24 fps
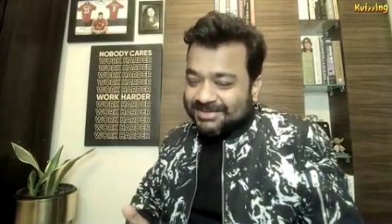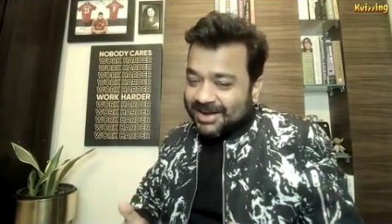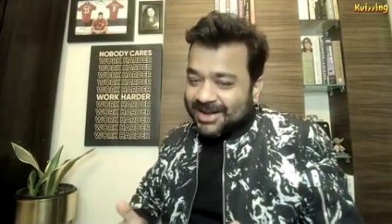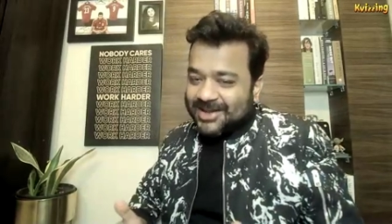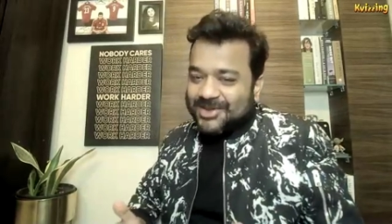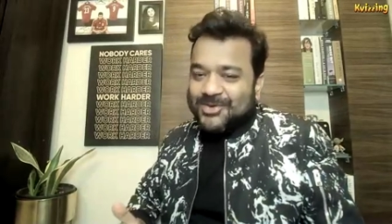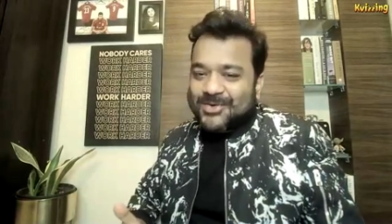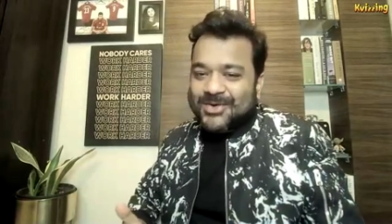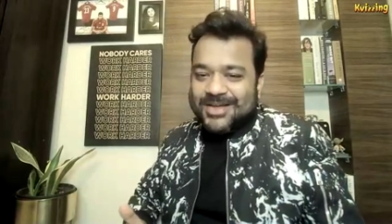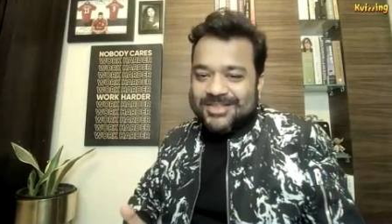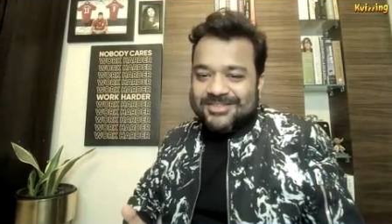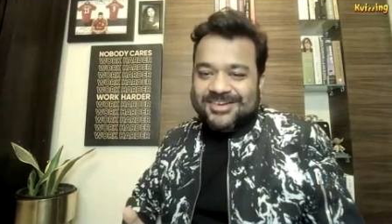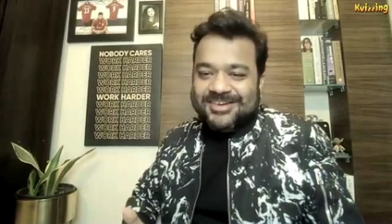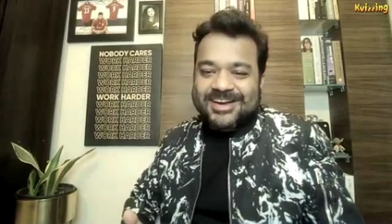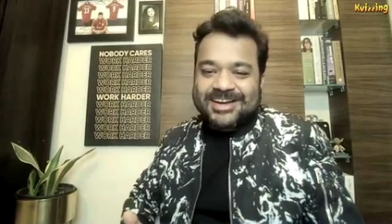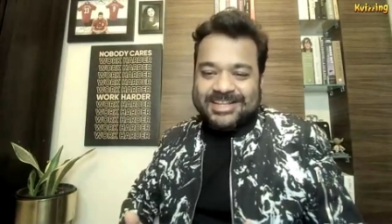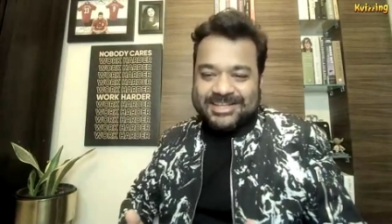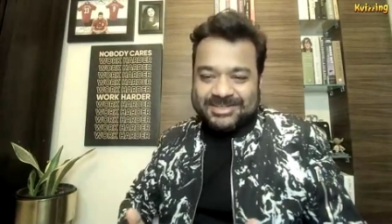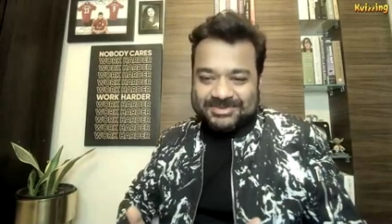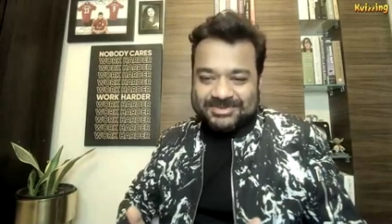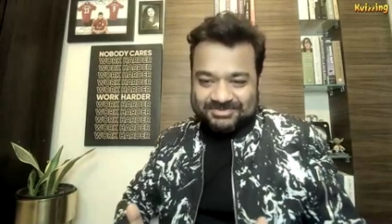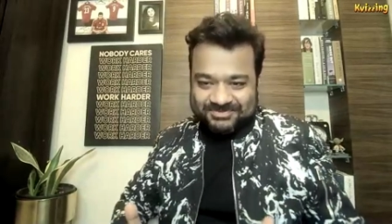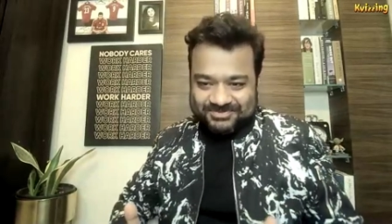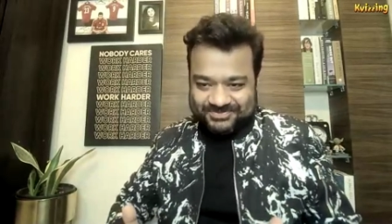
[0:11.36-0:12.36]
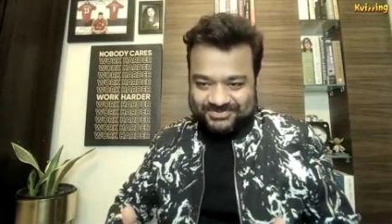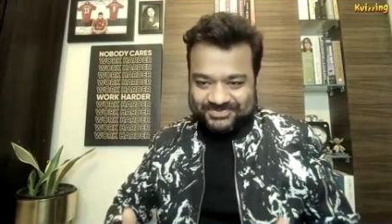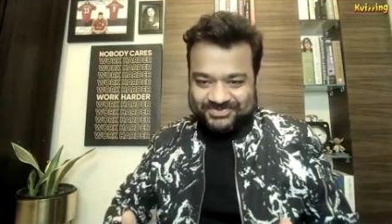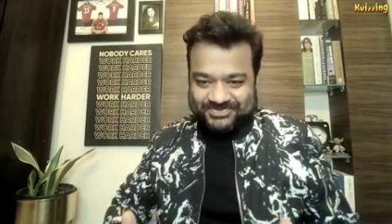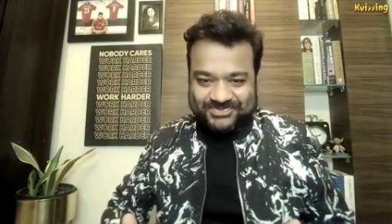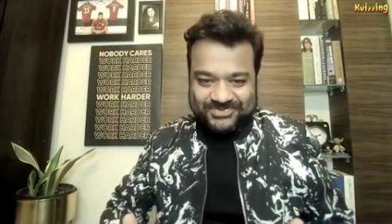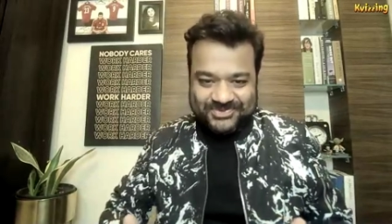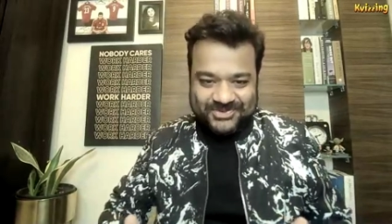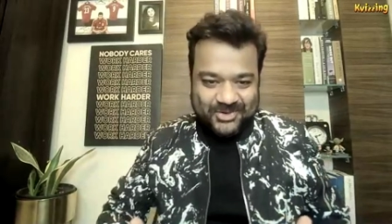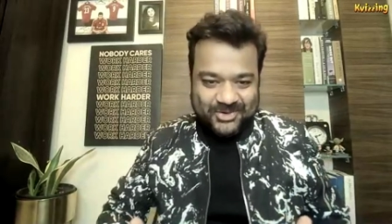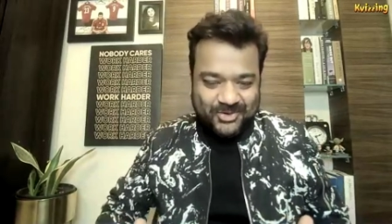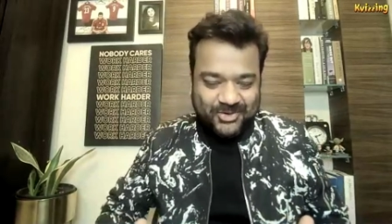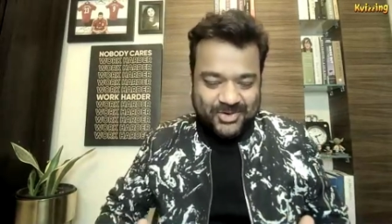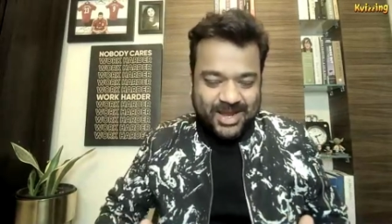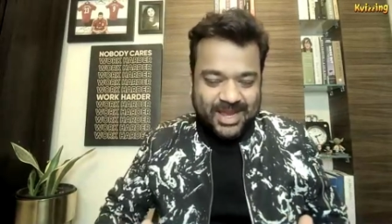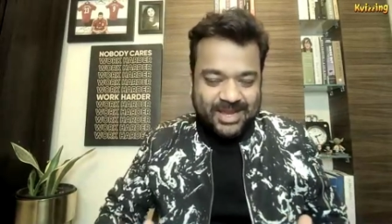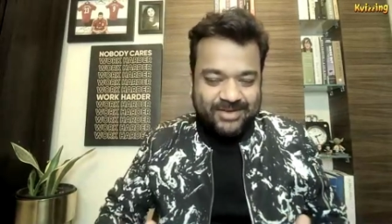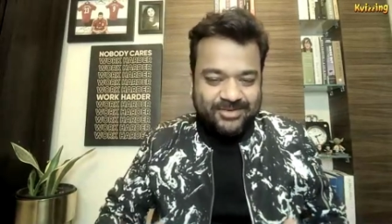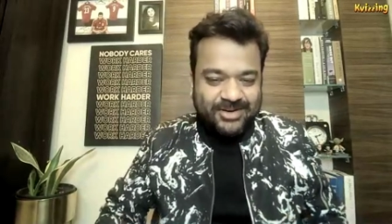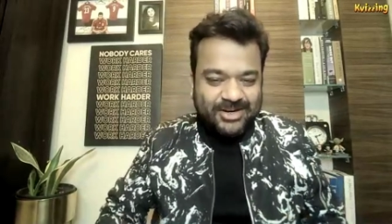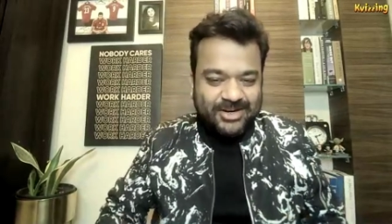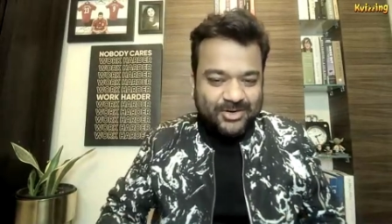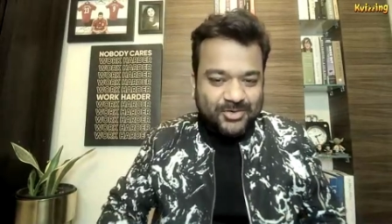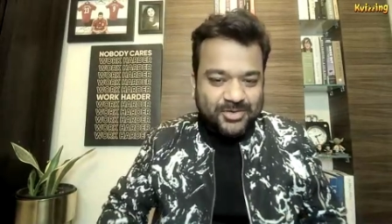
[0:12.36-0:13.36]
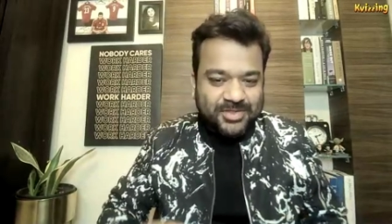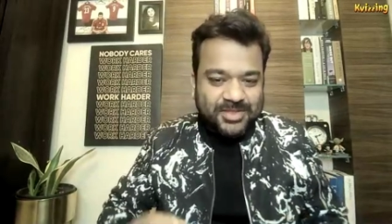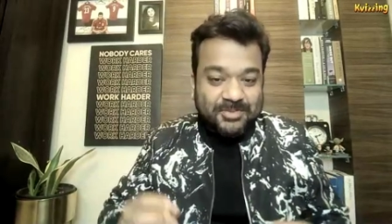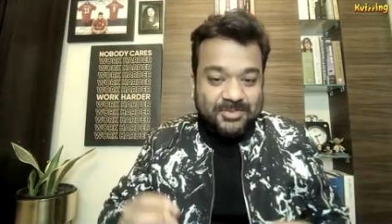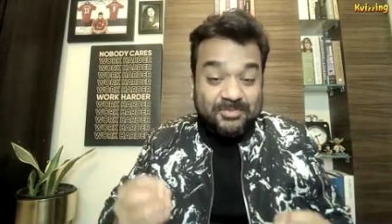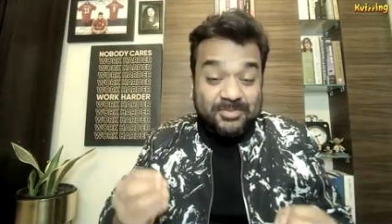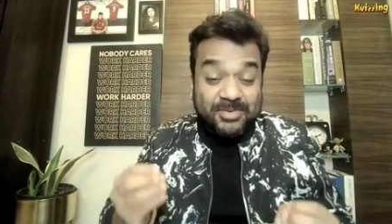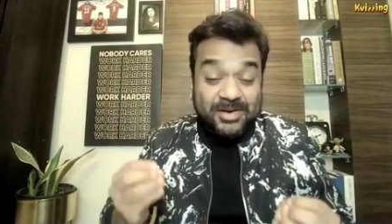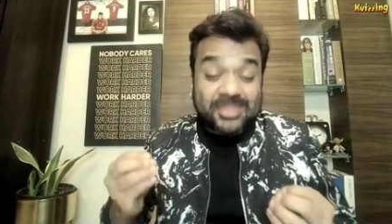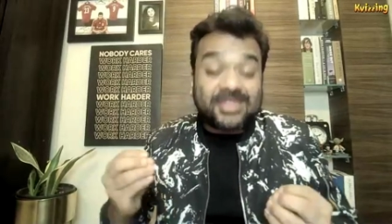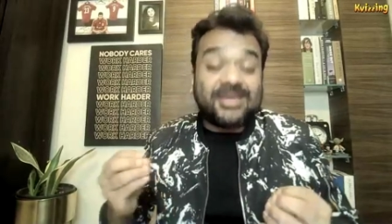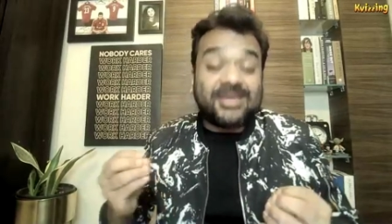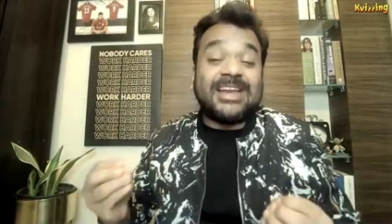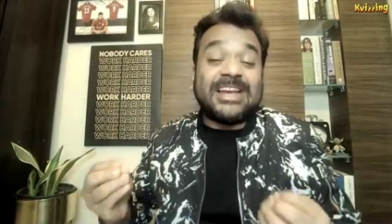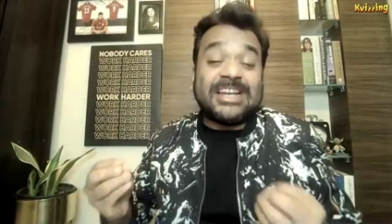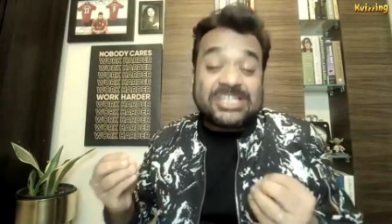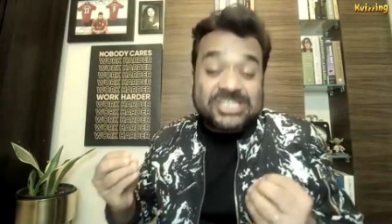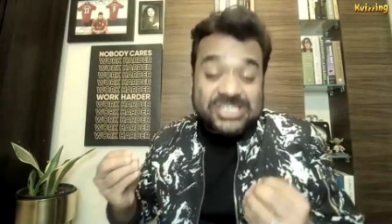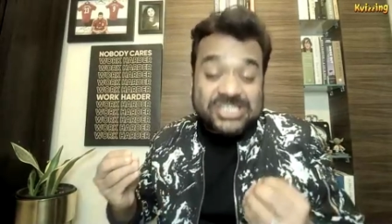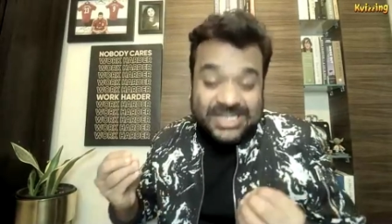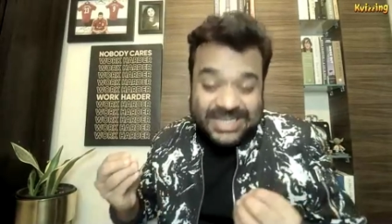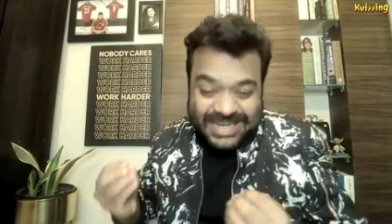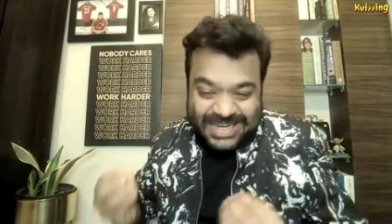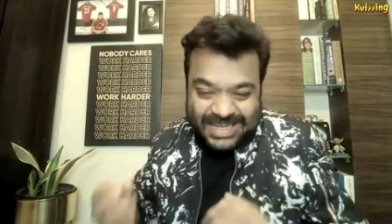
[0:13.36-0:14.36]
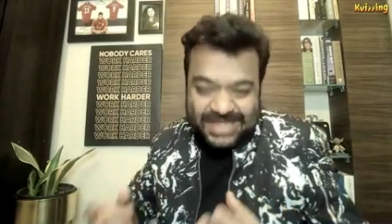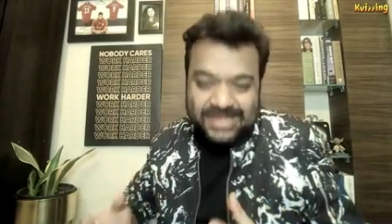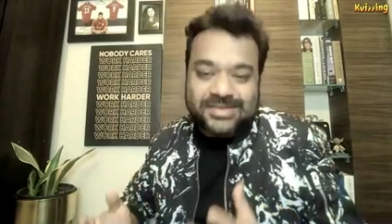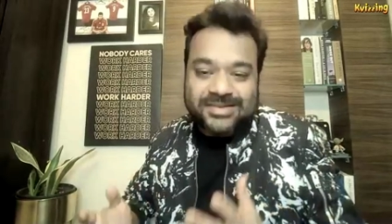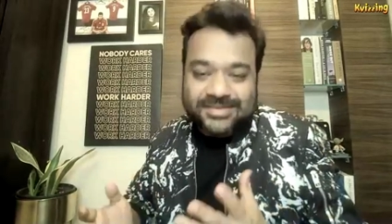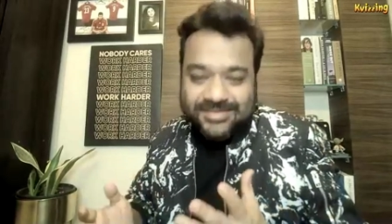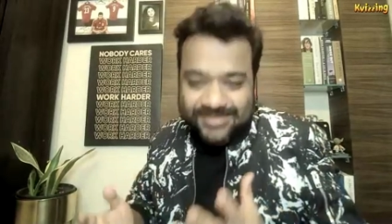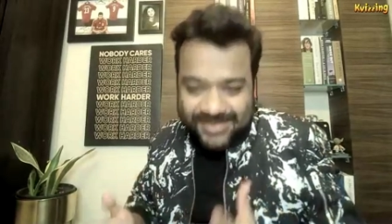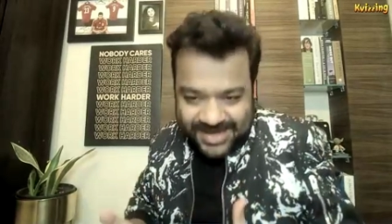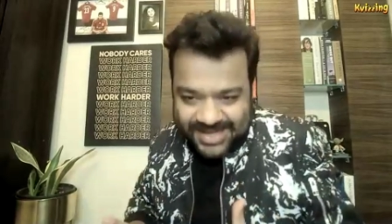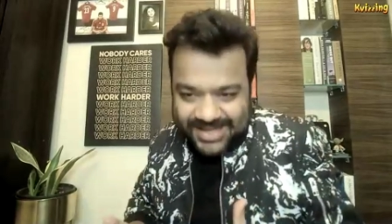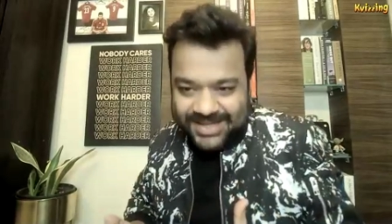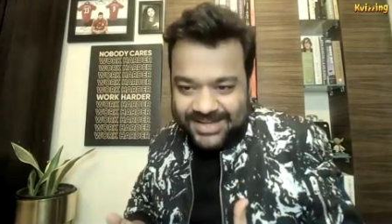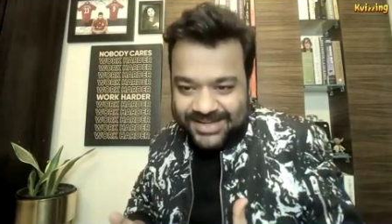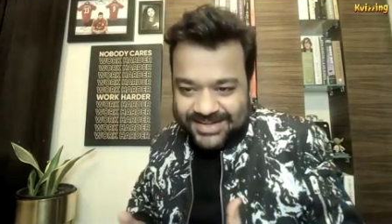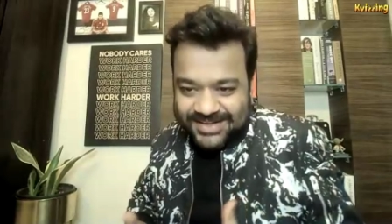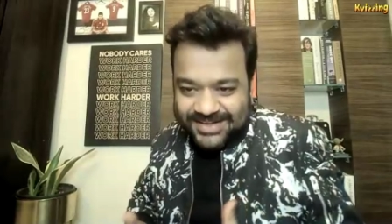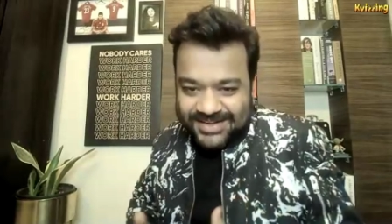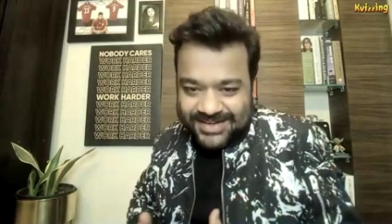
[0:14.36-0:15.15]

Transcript: Are you guys ready to dive into some presidential history